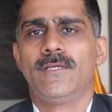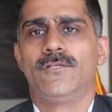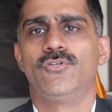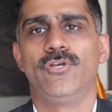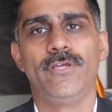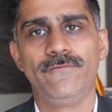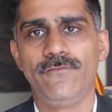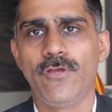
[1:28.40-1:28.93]

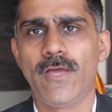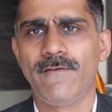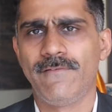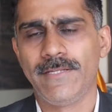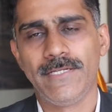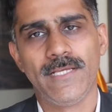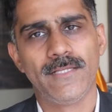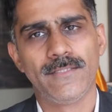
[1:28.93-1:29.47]
So if you have
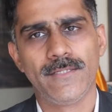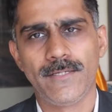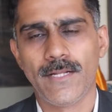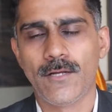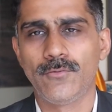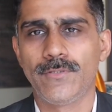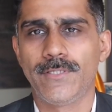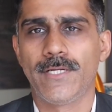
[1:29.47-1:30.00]
any other
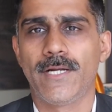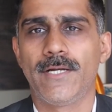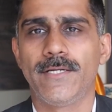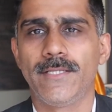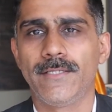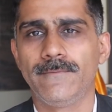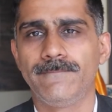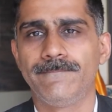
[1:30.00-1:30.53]
doubt
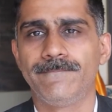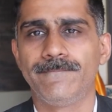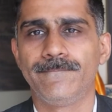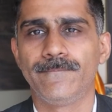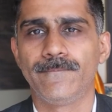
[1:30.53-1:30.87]
regarding